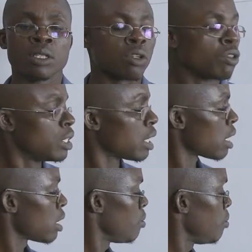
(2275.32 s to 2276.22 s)
So these
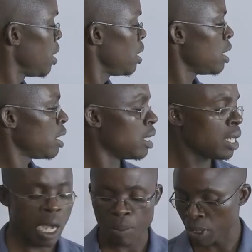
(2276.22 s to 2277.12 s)
are the main
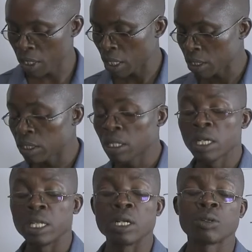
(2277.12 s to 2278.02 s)
apparatus
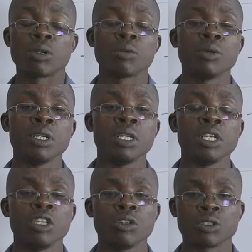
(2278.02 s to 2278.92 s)
that will
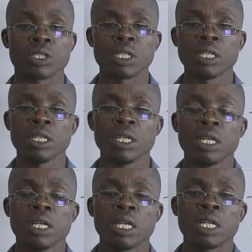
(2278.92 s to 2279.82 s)
be used
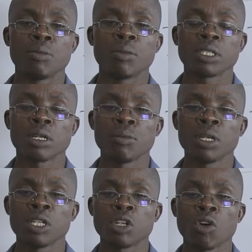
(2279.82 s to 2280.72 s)
in
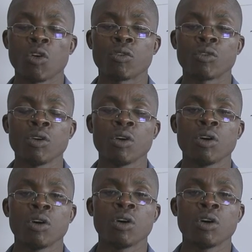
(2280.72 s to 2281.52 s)
measurement of